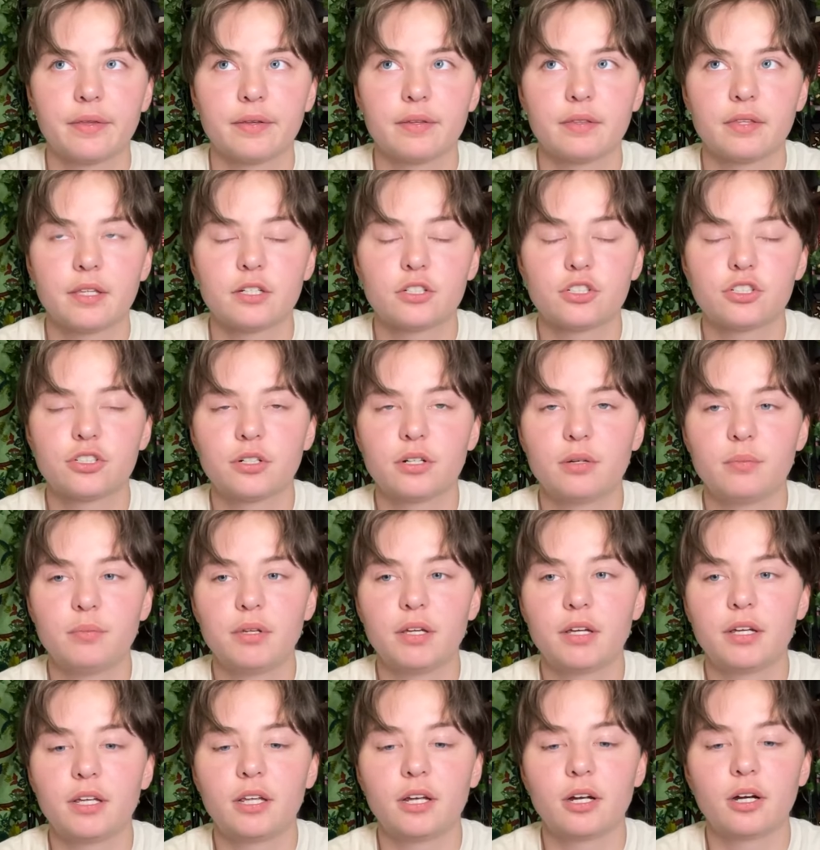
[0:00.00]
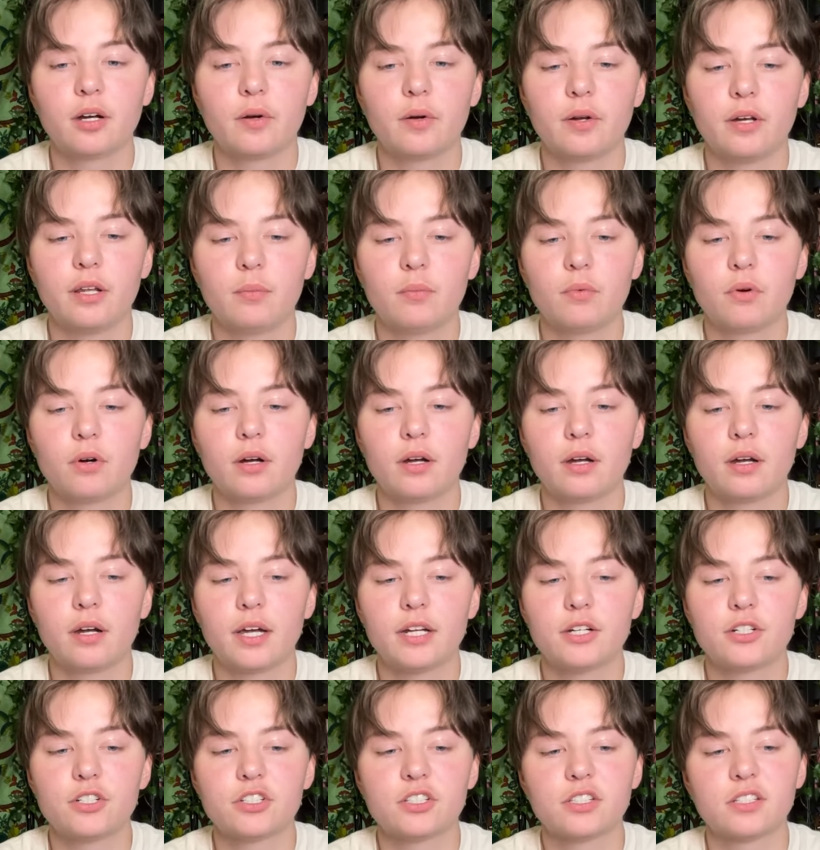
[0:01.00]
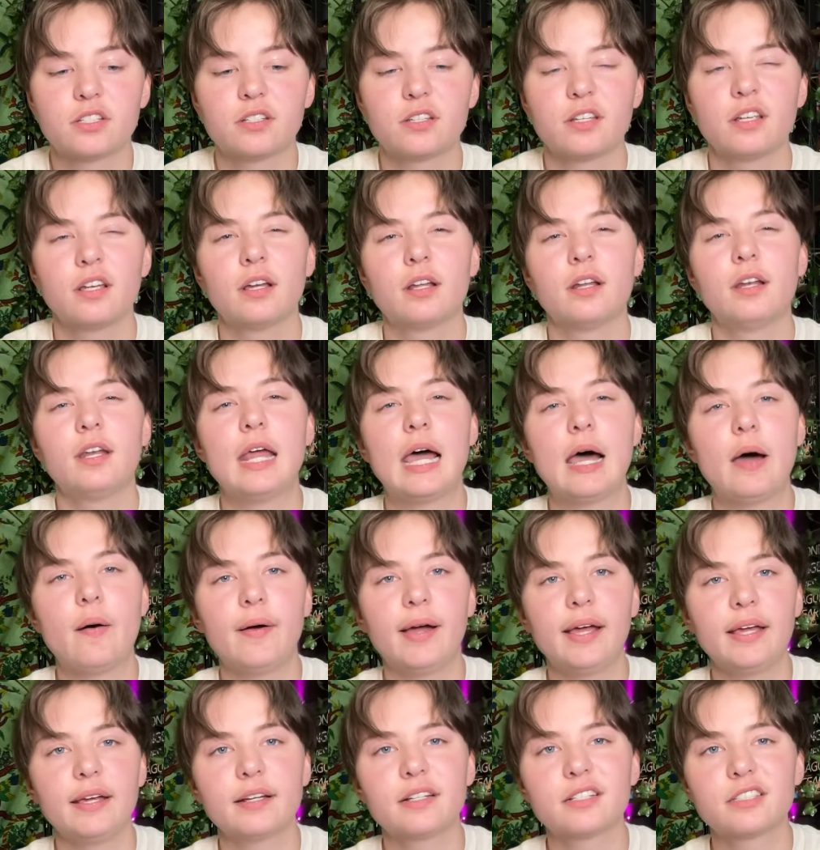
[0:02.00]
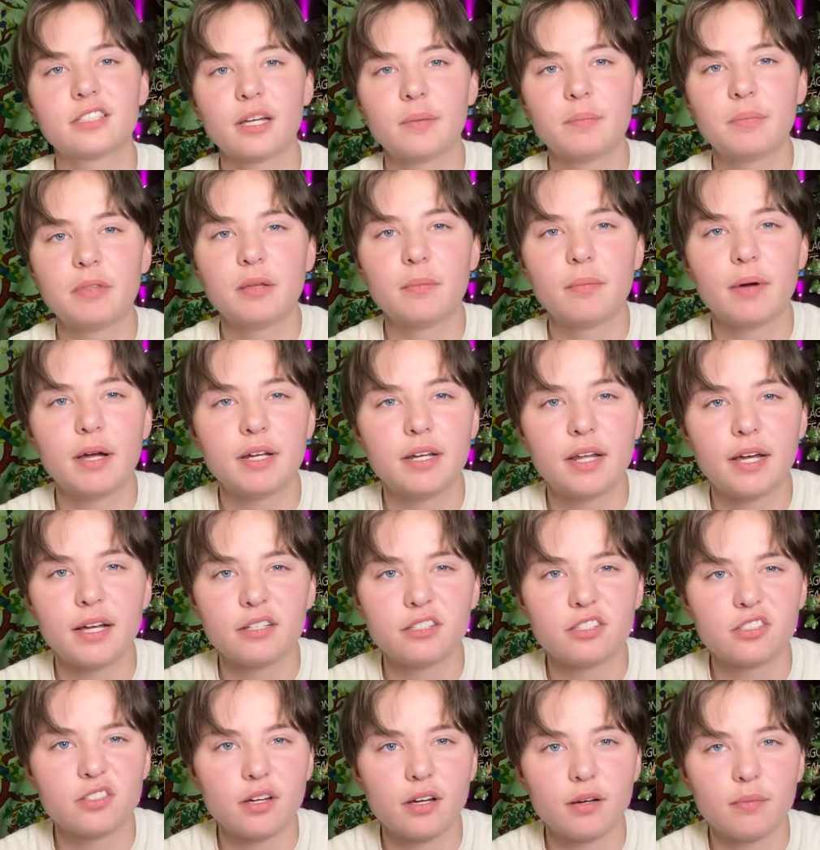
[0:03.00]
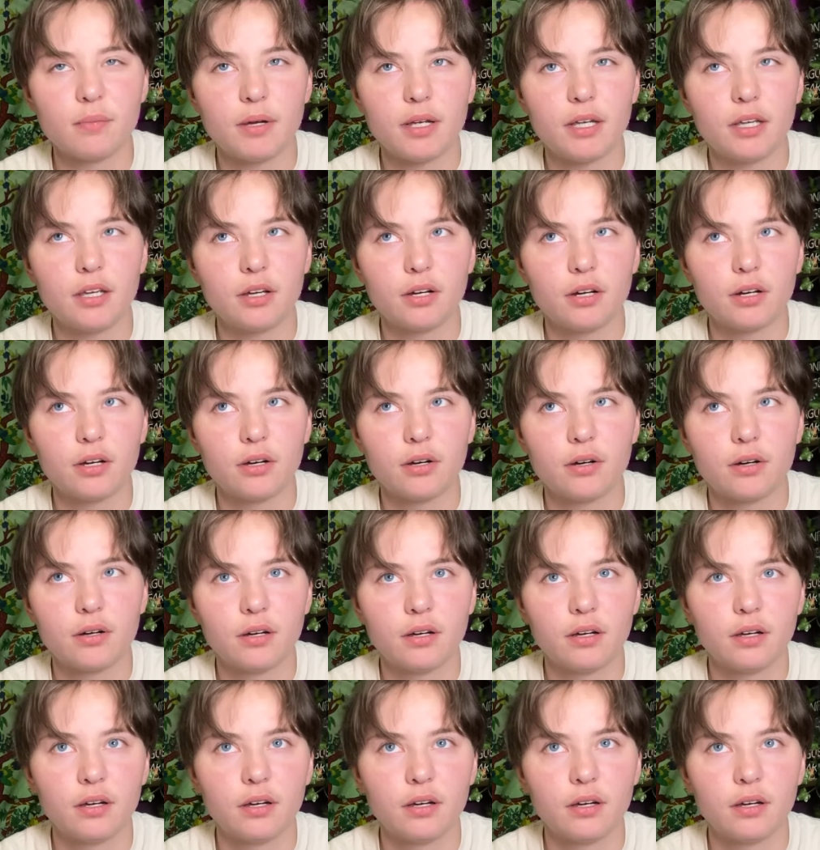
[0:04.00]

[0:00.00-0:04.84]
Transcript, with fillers: that shouldn't be a hero anymore. And I just now I accept that my dad's not my hero